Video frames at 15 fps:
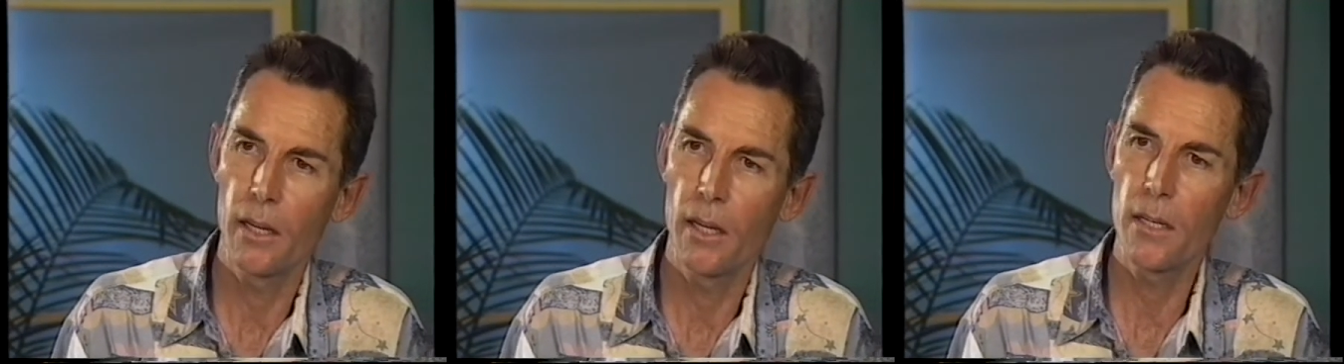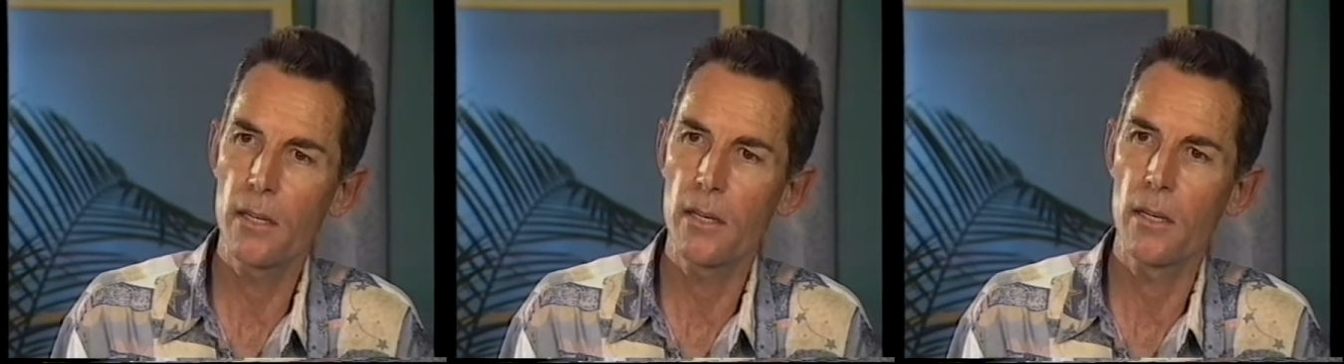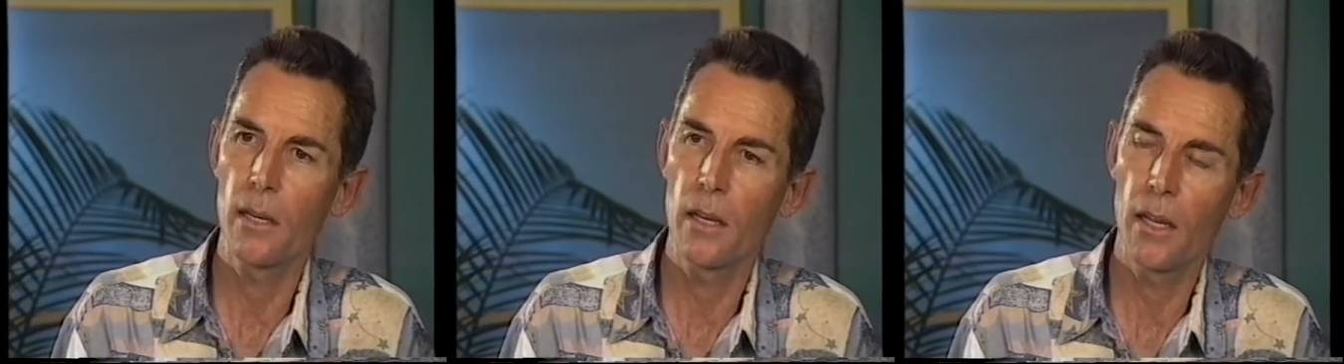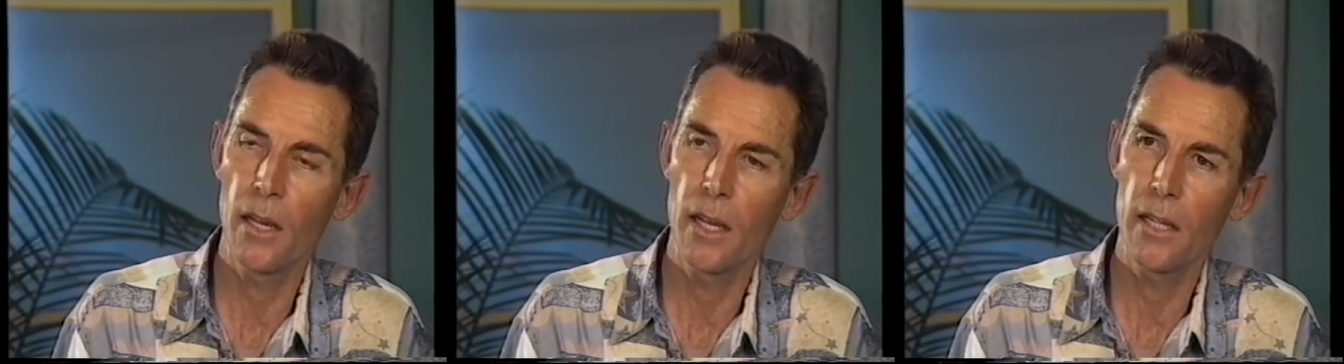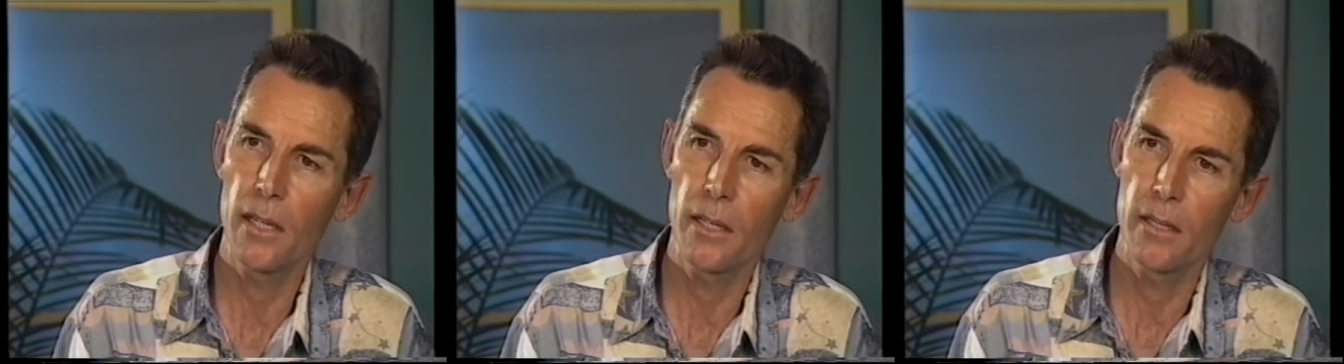I didn't
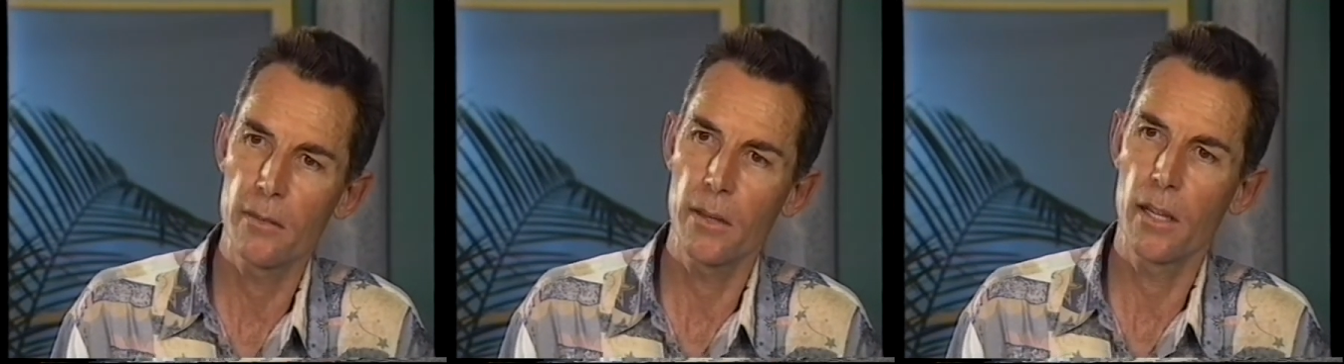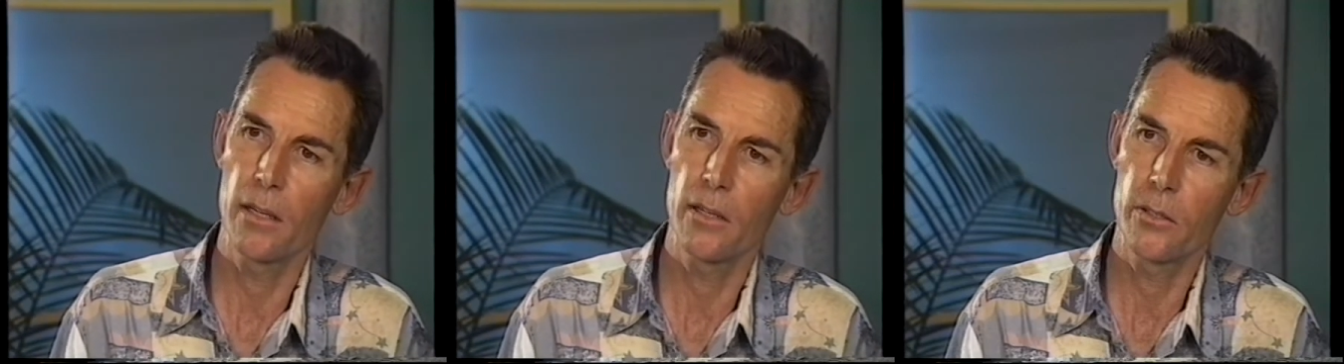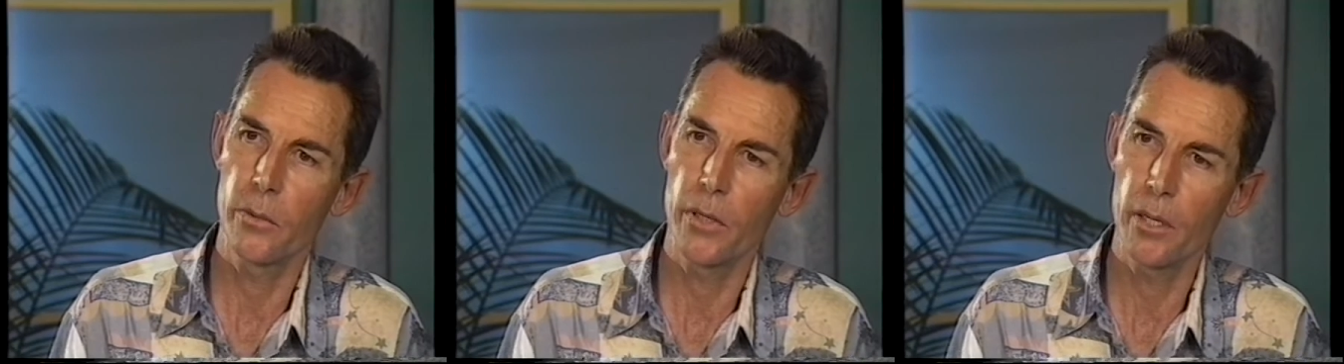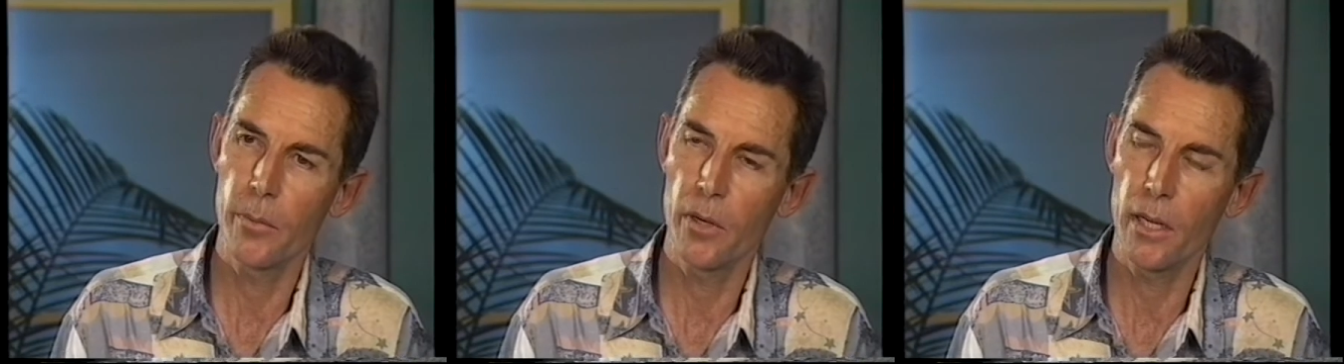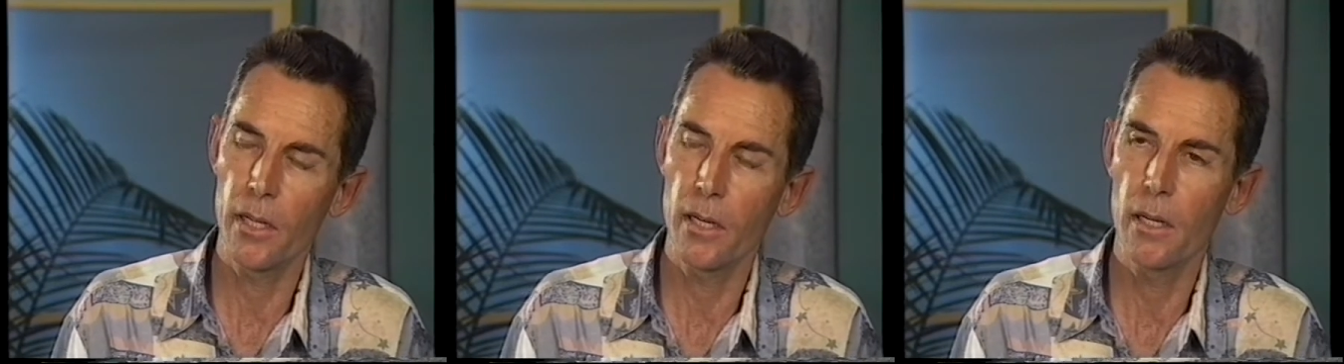lie to
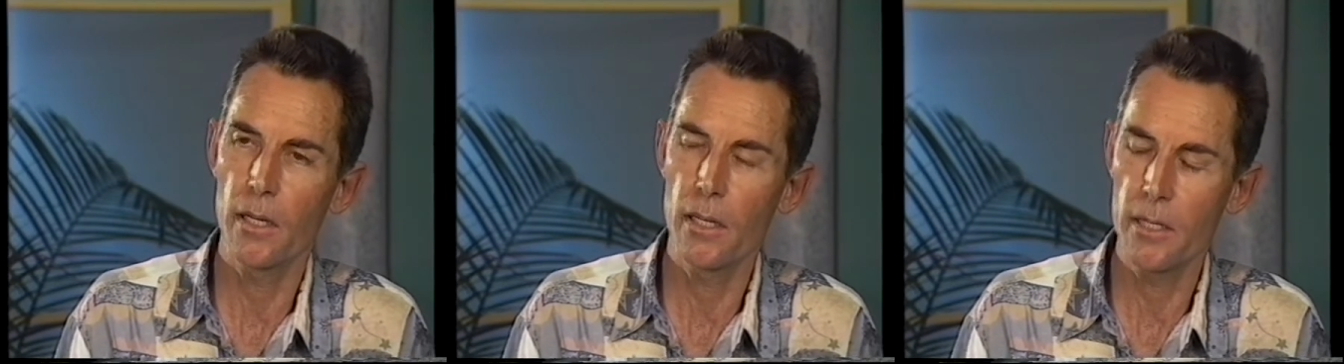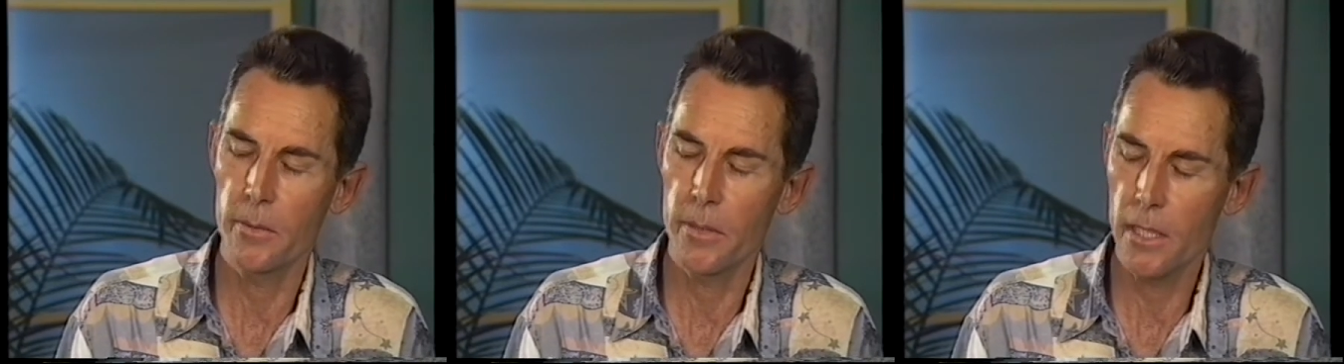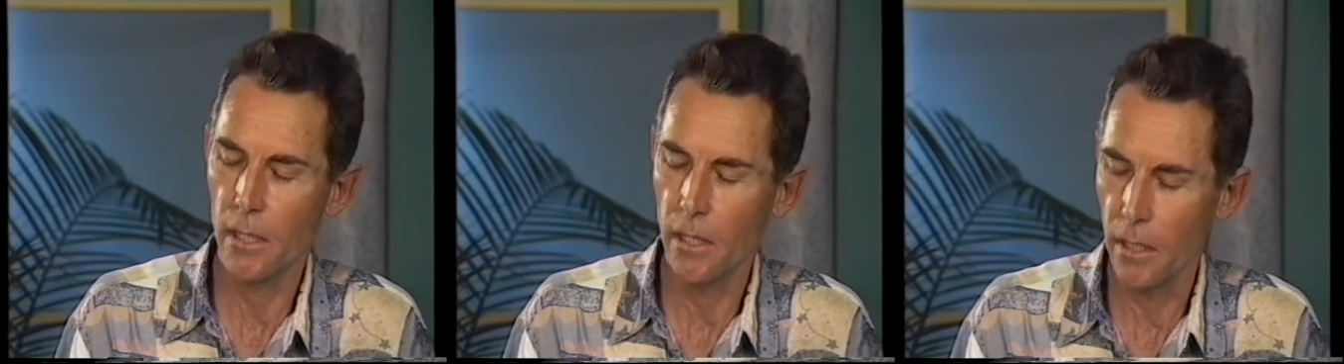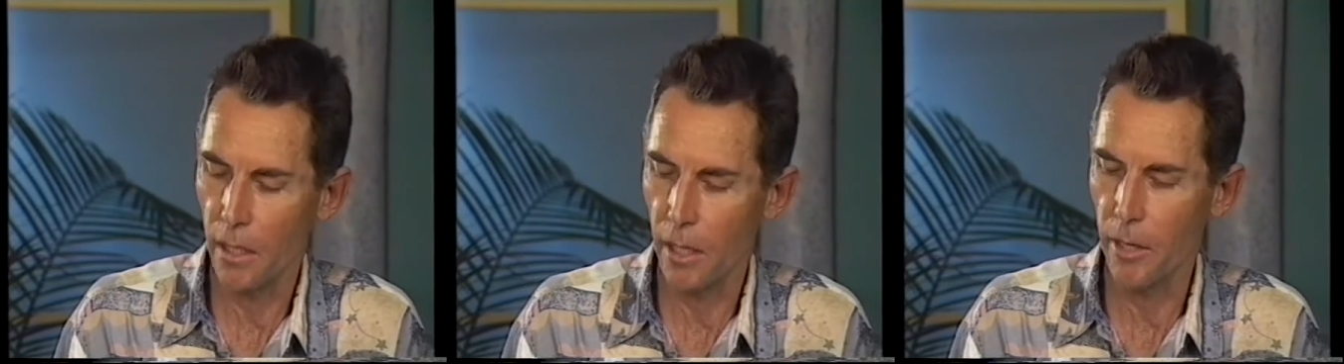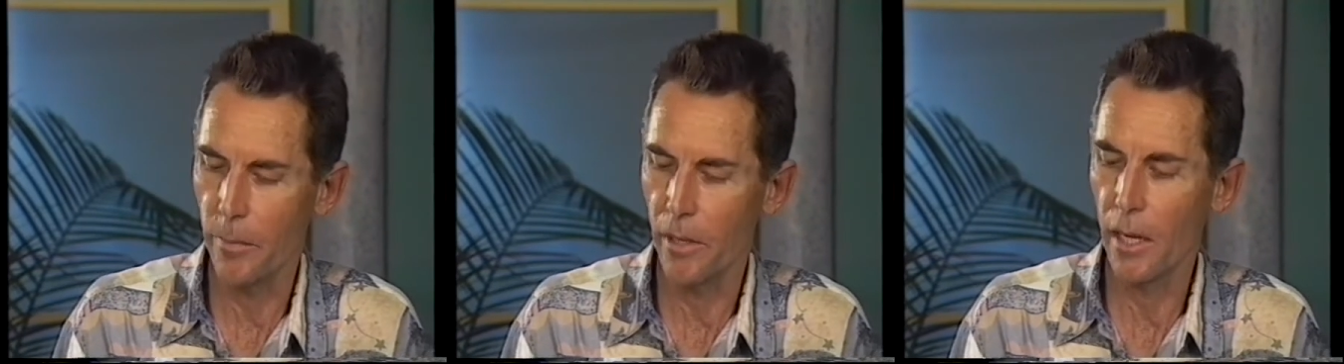anybody, and I didn't mislead
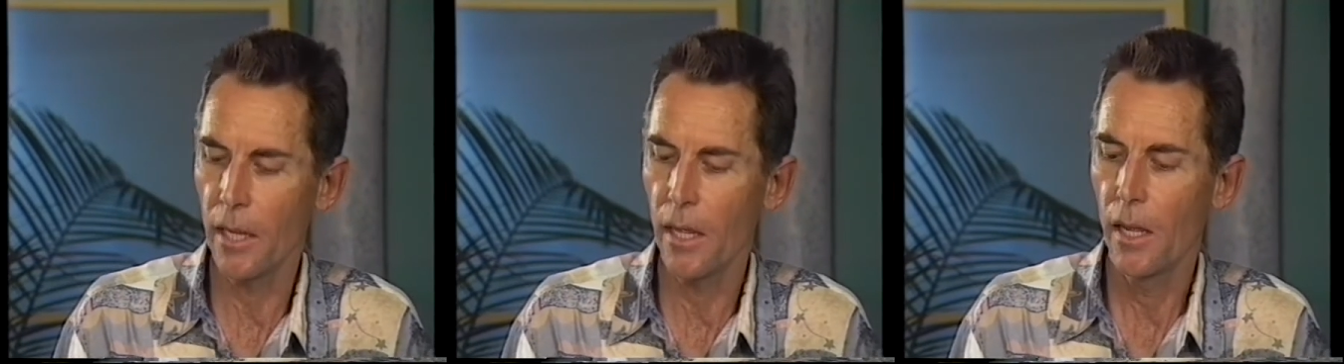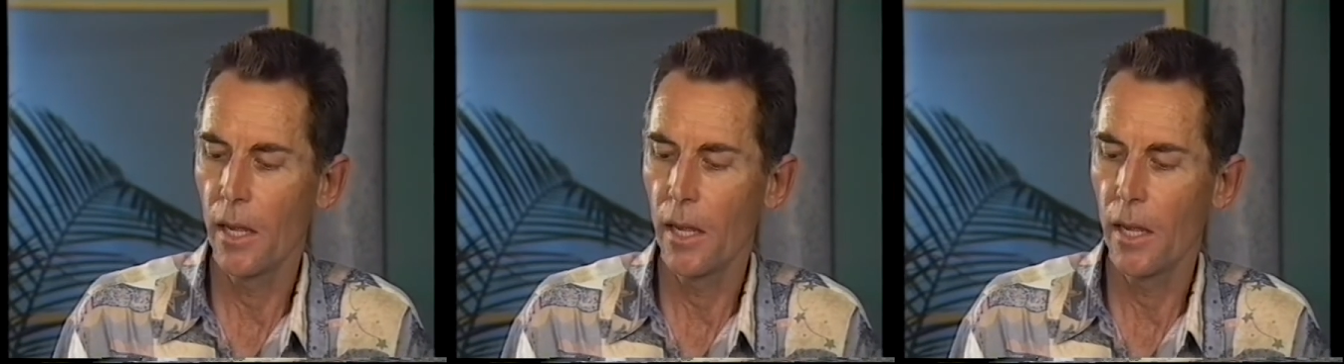anybody.